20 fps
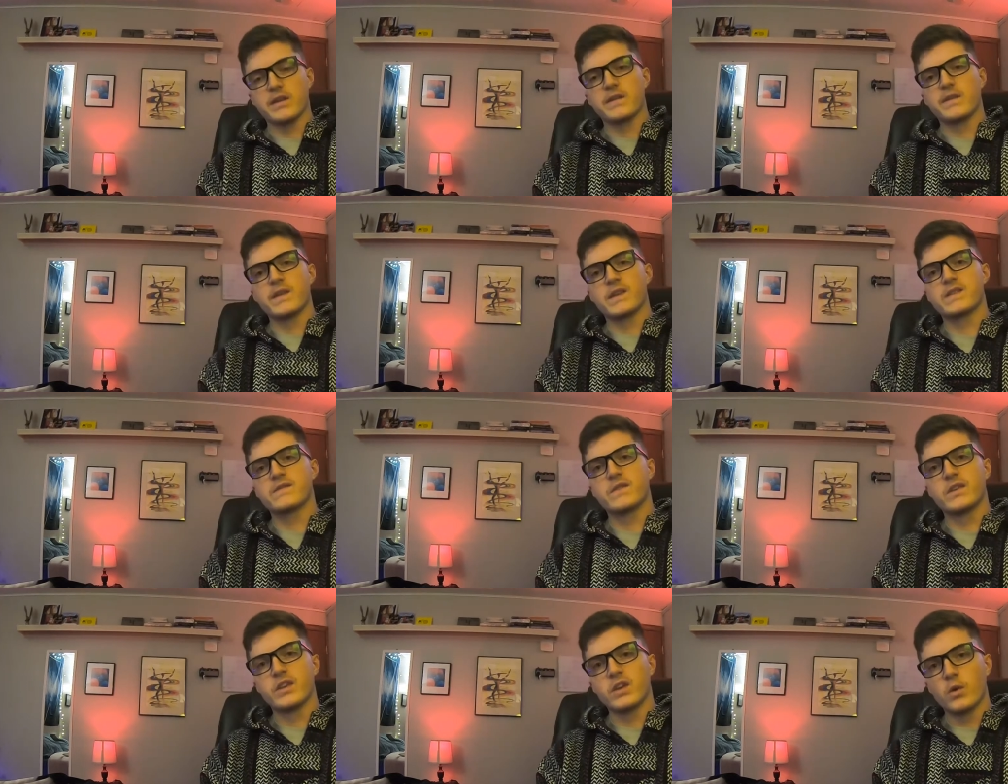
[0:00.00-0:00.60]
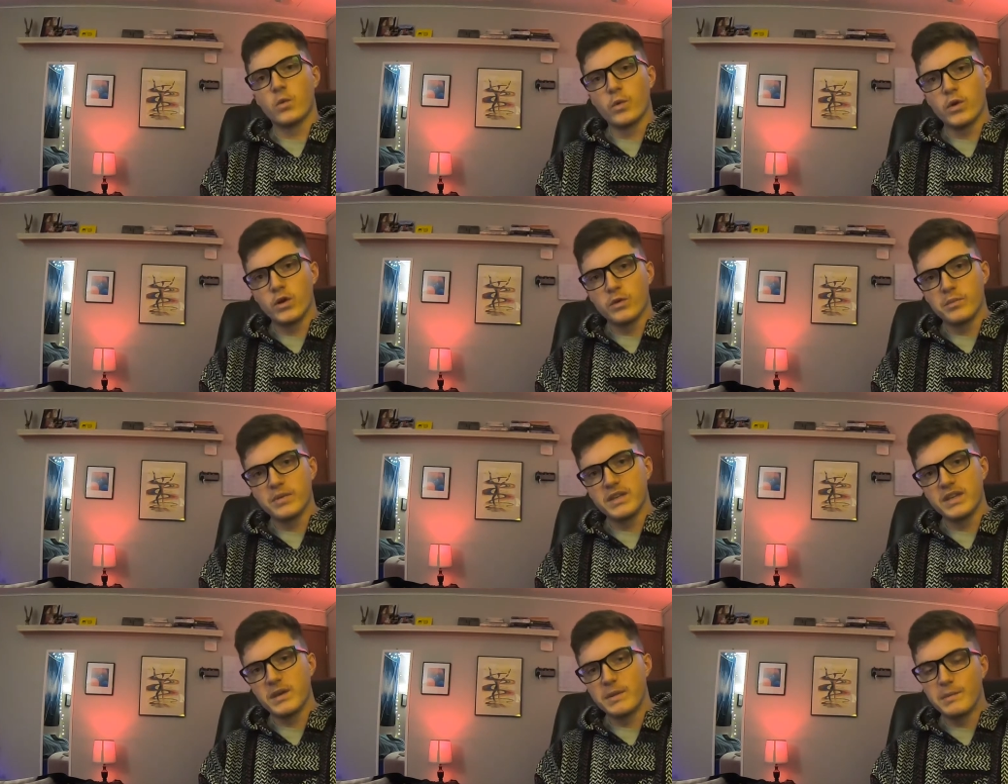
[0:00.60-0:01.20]
This video will
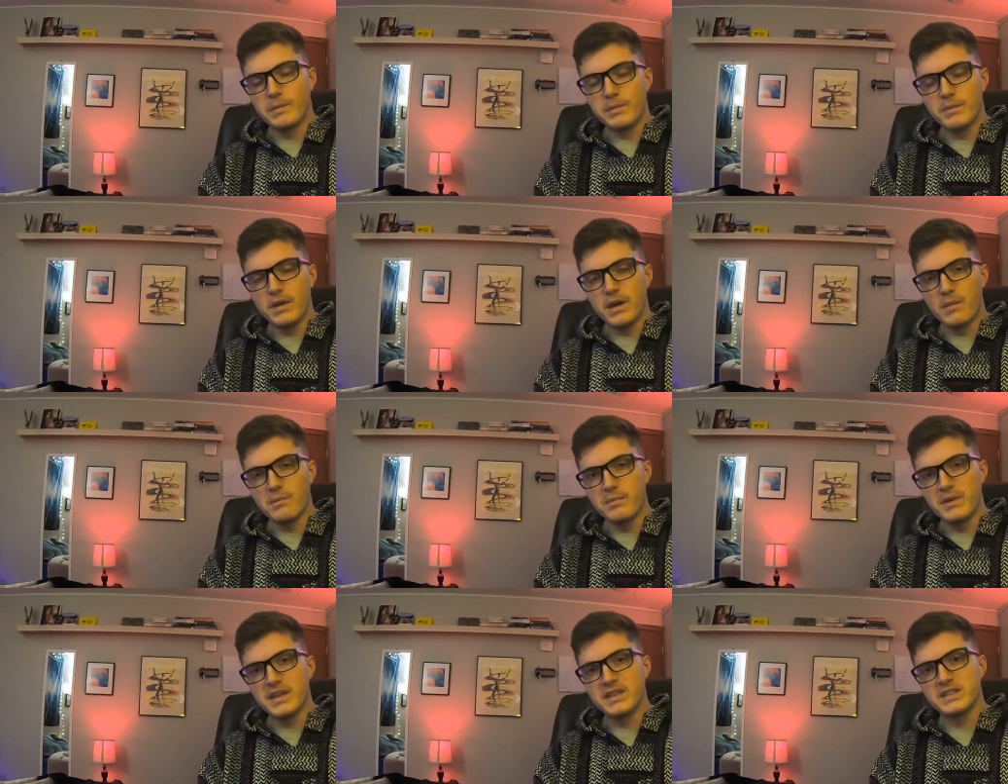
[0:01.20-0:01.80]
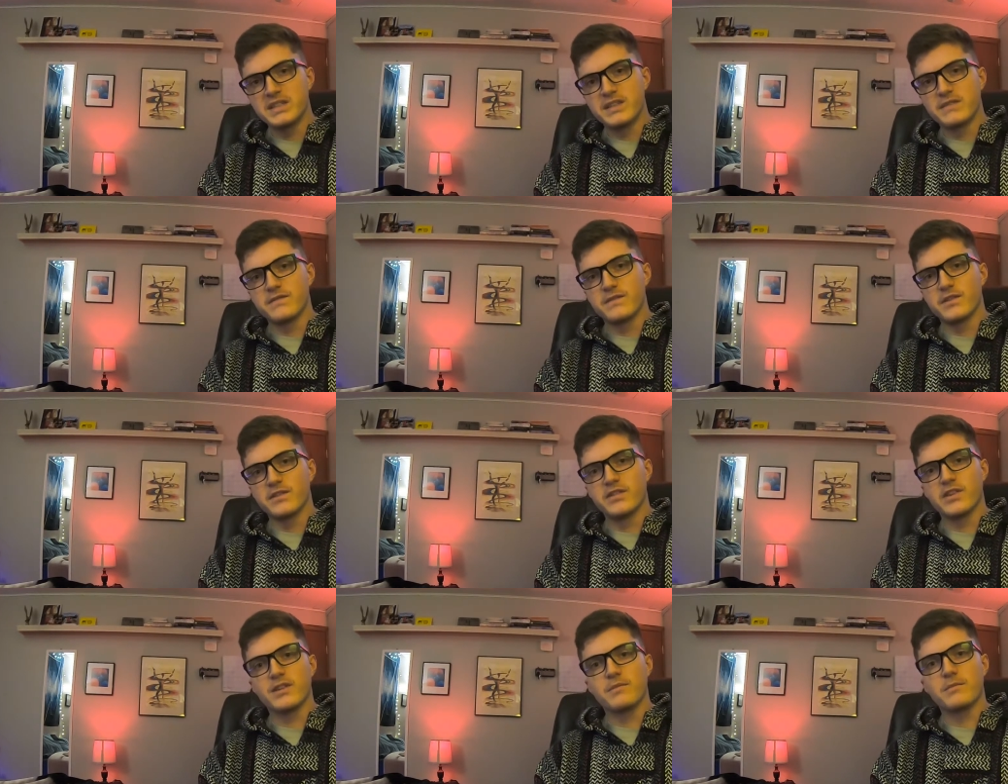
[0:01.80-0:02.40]
be a bit
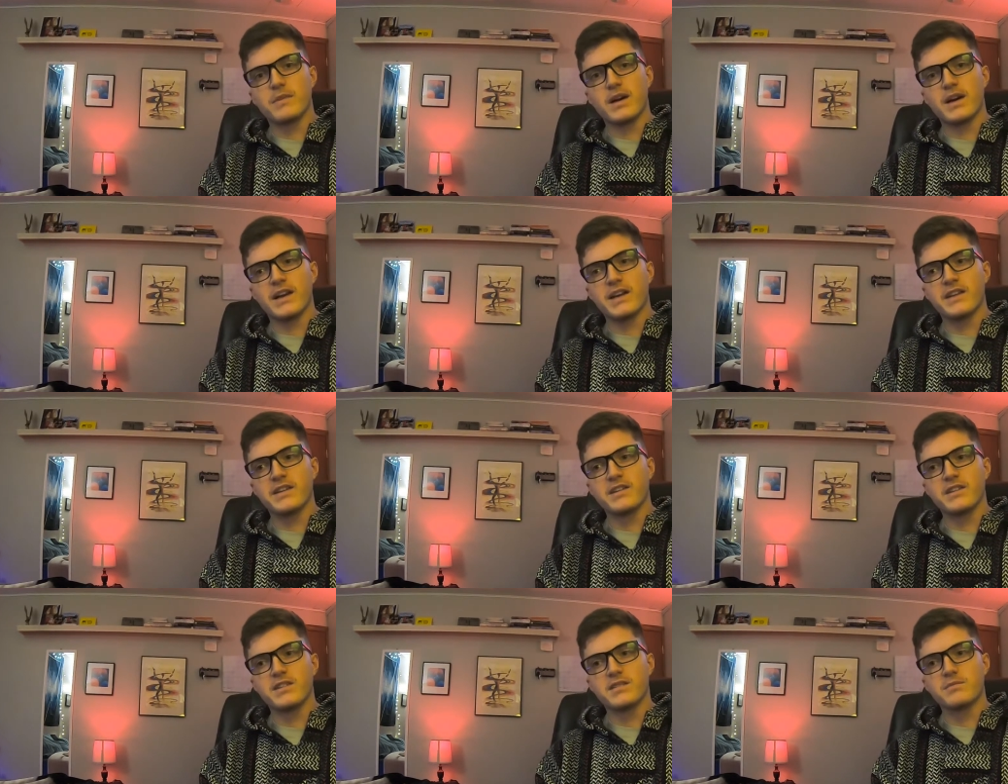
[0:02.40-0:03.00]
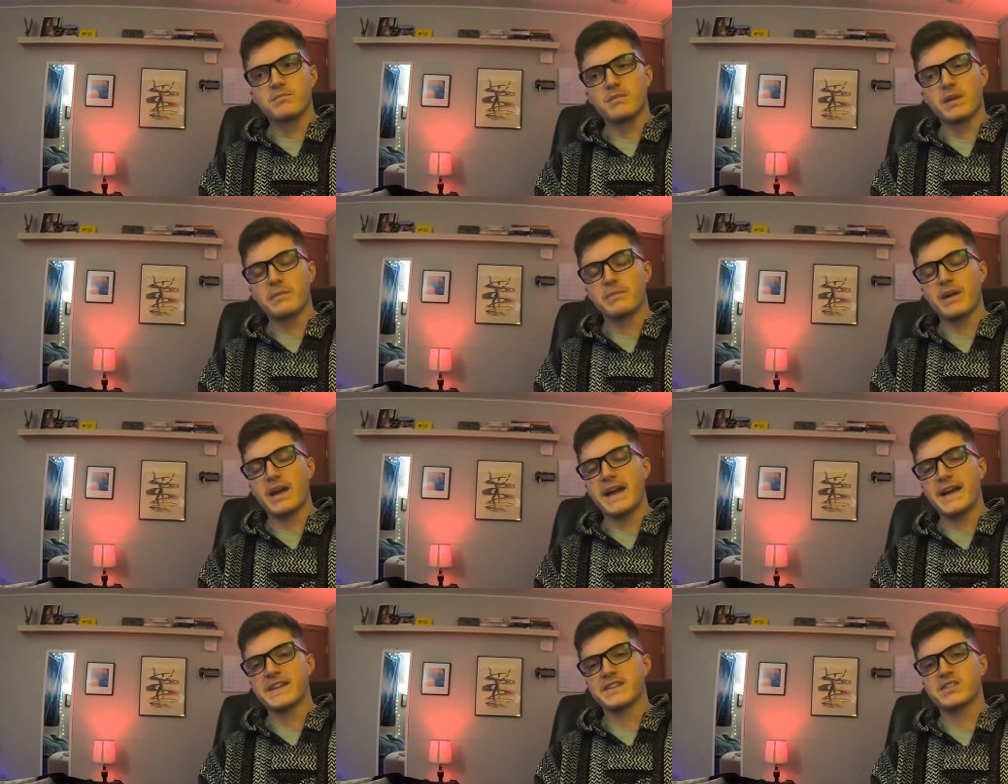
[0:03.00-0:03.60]
different than my
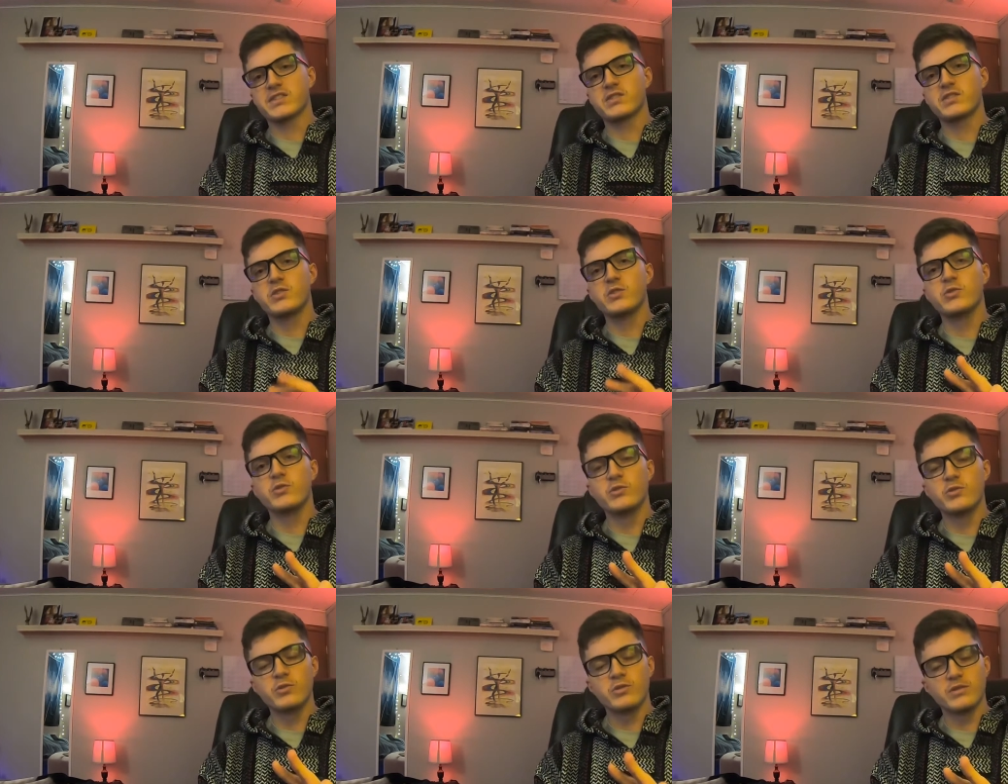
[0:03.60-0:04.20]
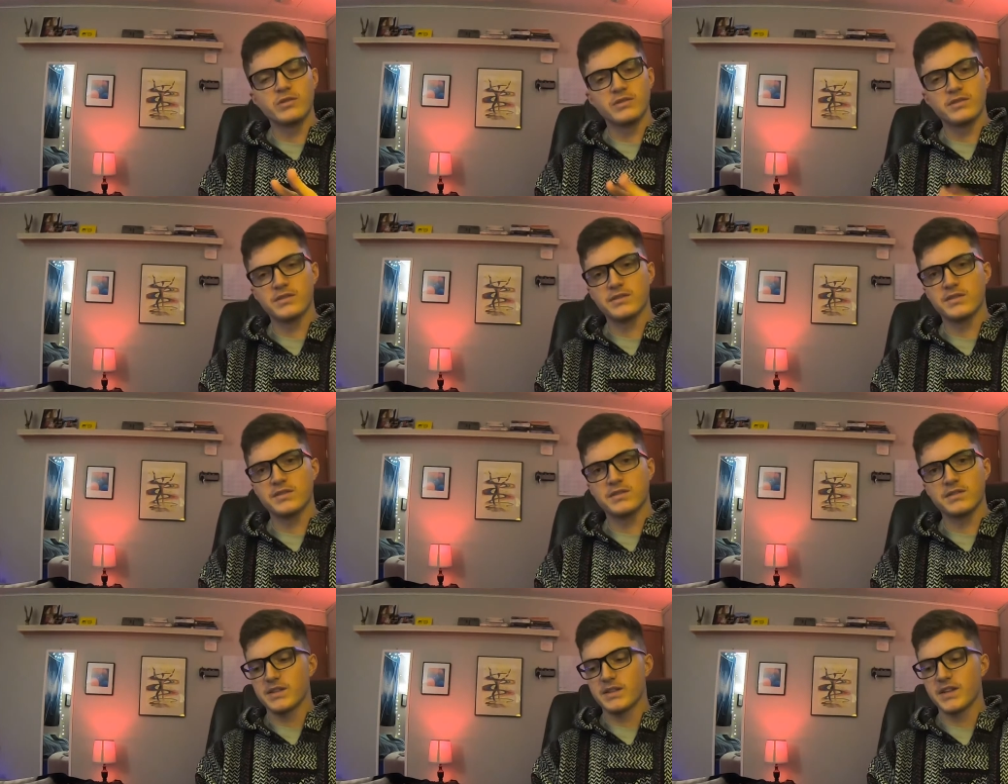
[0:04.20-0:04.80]
past two,
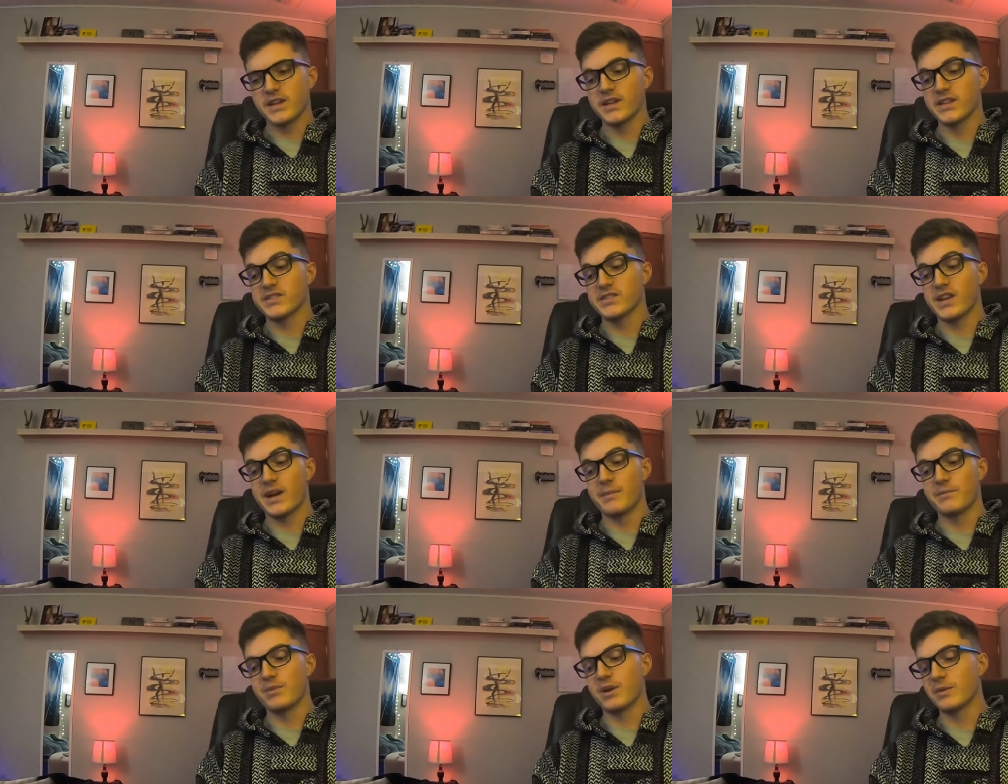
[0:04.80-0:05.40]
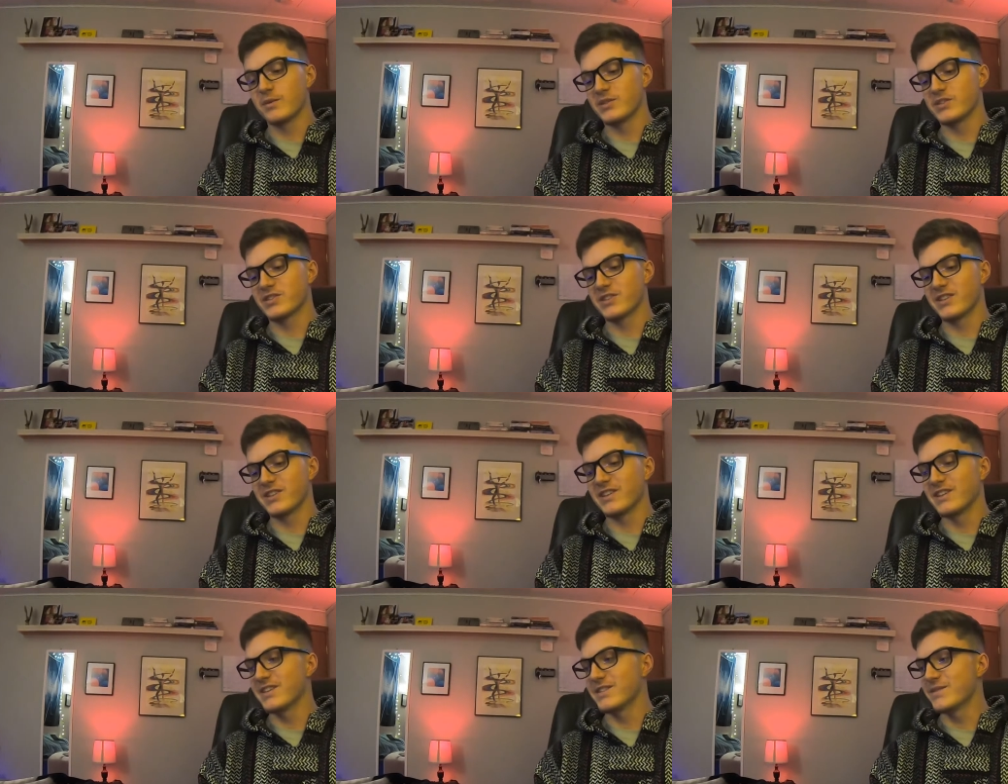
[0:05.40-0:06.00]
because I'm probably just
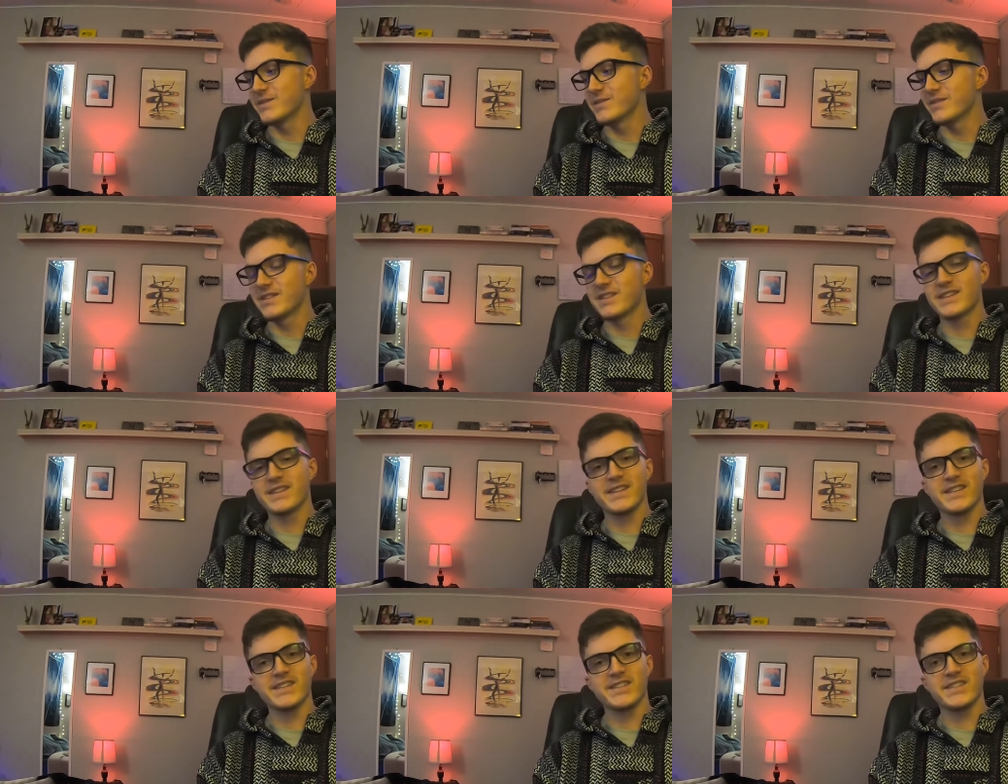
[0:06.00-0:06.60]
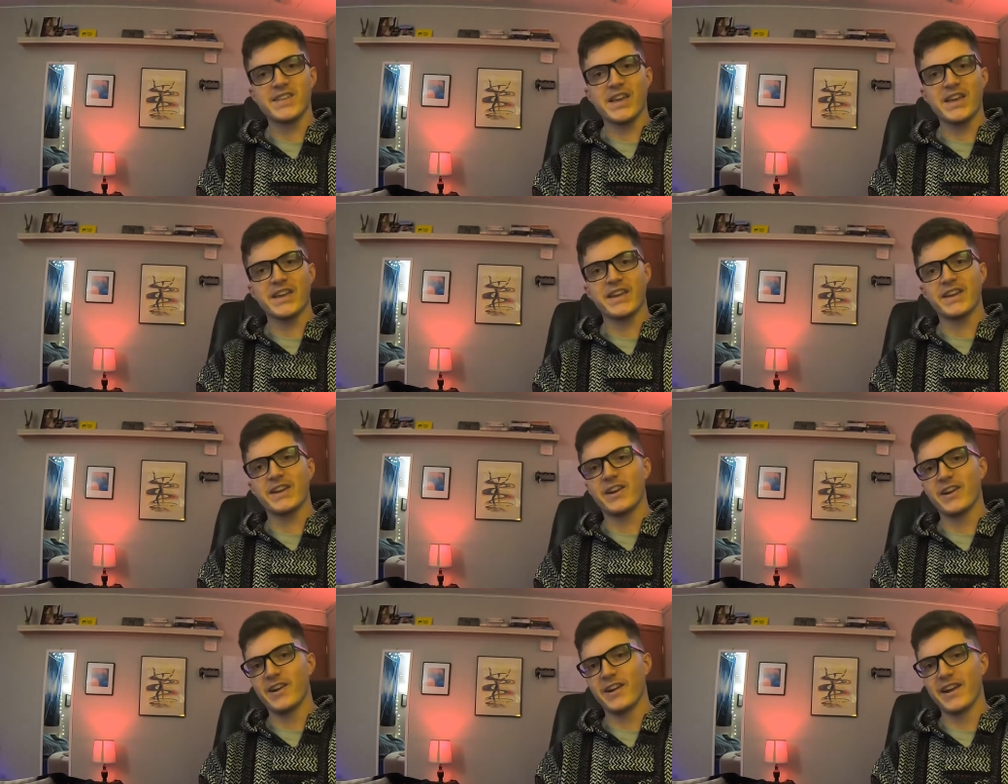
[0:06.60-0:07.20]
gonna sit
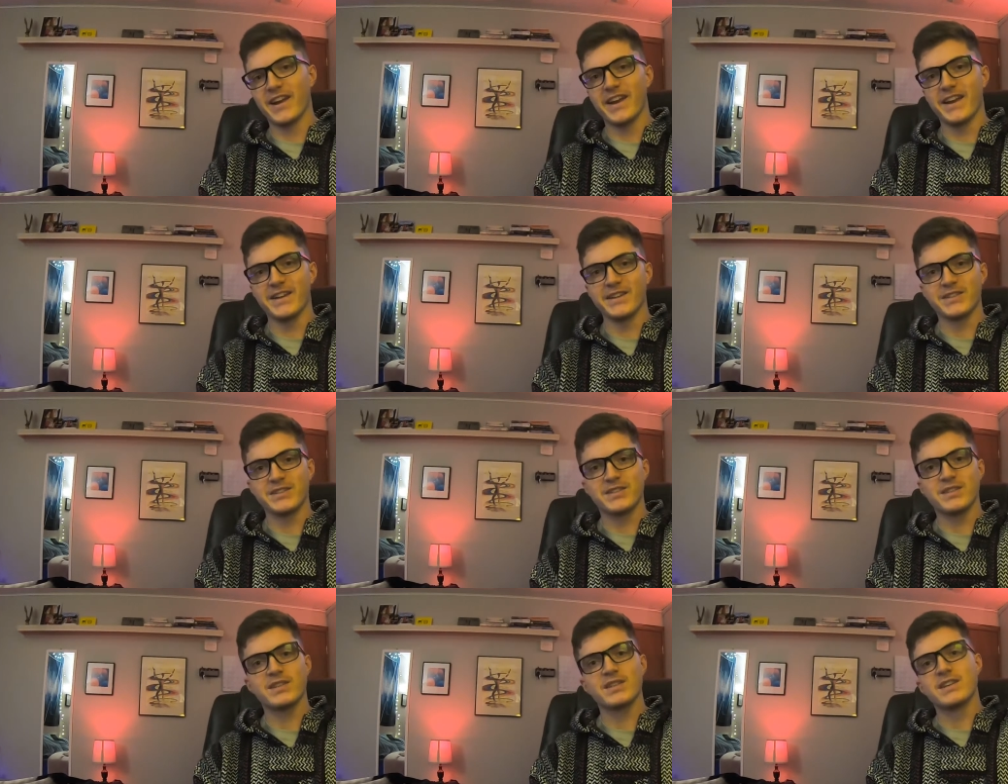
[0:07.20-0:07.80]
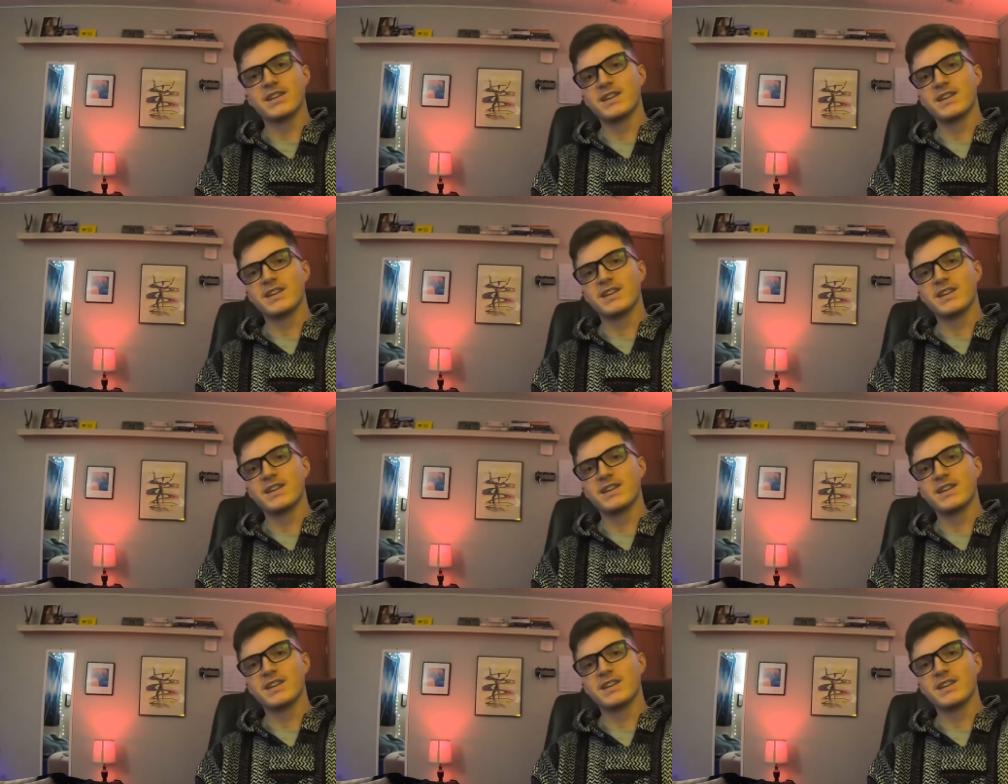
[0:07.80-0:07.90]
here and